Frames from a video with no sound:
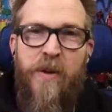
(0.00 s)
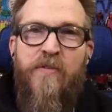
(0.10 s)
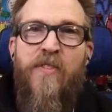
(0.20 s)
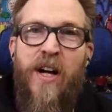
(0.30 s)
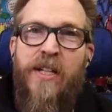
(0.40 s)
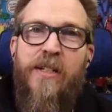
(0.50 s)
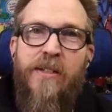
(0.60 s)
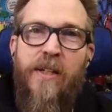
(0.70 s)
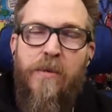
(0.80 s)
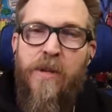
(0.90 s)
fun.
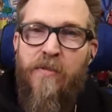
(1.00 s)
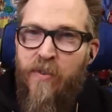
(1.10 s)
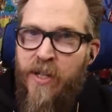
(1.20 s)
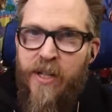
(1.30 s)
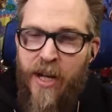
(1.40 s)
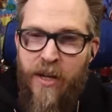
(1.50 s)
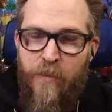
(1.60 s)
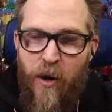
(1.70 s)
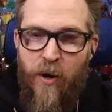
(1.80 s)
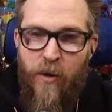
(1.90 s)
It'll be fun day
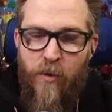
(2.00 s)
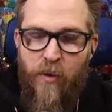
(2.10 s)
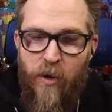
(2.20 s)
tomorrow.